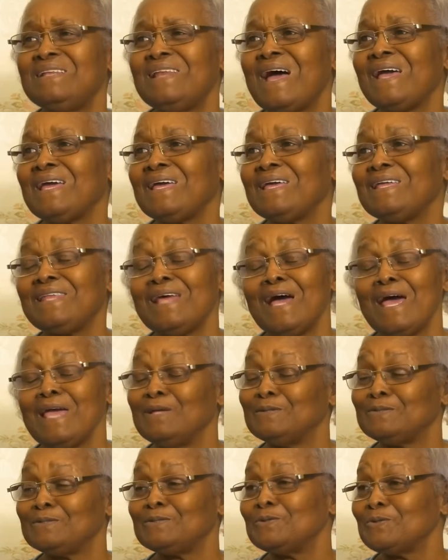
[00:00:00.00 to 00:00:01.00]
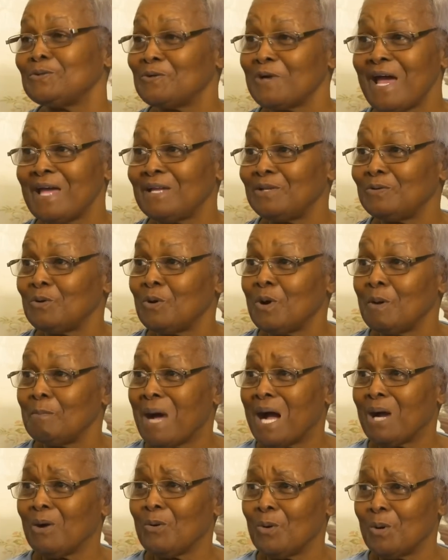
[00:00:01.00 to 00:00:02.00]
like it. I used to cry to go
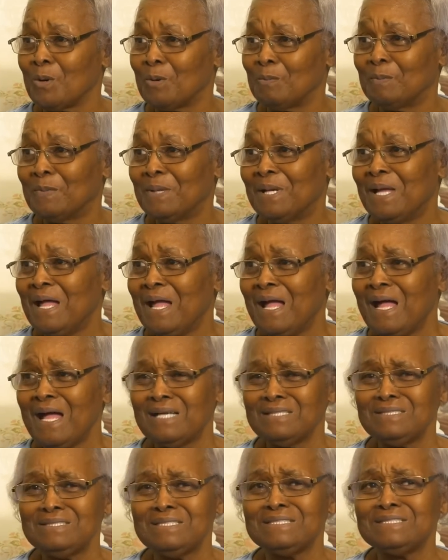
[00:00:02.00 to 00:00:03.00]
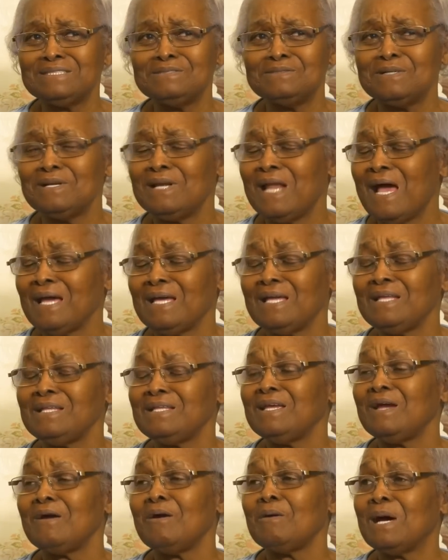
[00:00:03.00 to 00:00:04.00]
back home. I said, I don't like it
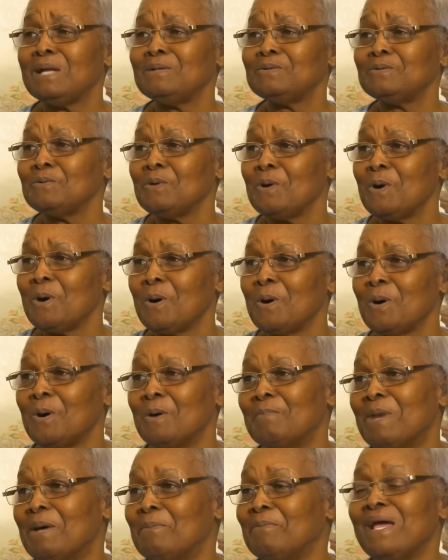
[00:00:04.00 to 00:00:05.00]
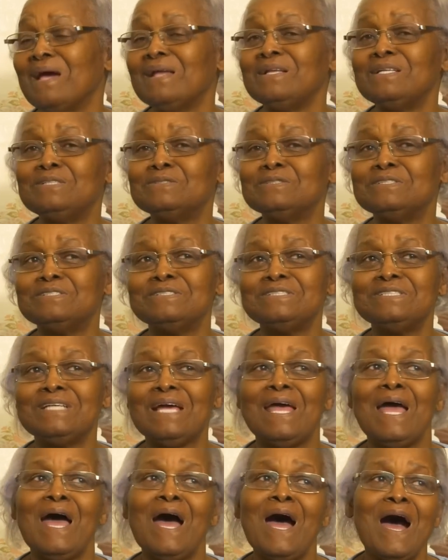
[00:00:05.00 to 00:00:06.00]
here. I want to go home. And my auntie used to
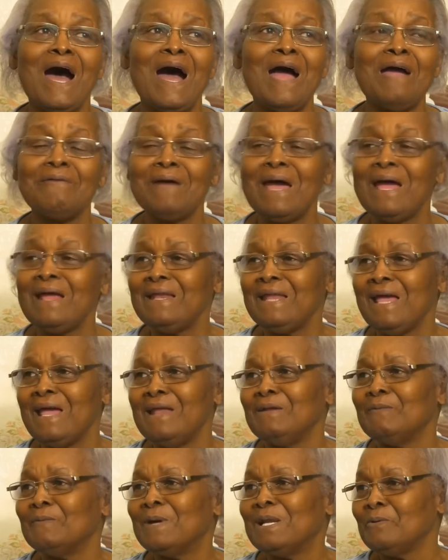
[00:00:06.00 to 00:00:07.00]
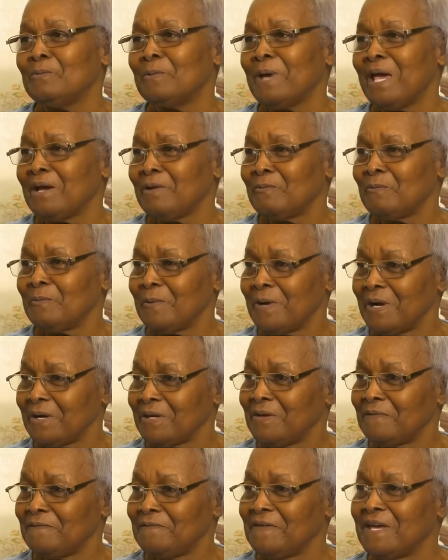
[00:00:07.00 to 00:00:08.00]
say, all right, then when you wake,
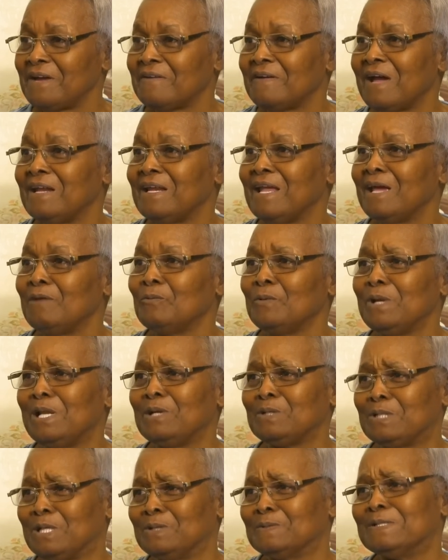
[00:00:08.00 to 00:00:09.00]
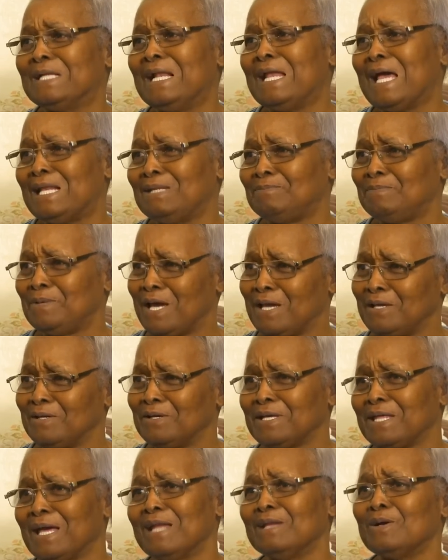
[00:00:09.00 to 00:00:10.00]
work your fear, and then we'll help you. You
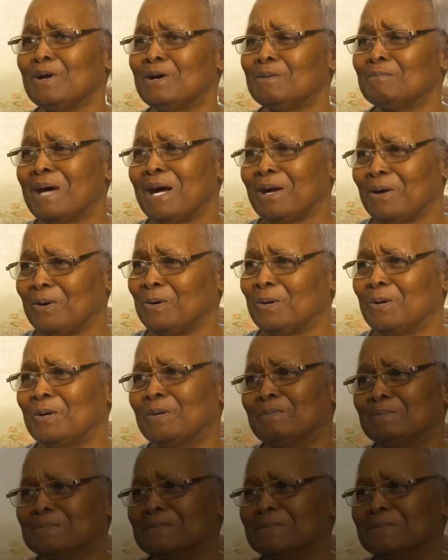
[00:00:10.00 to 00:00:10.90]
can go back home.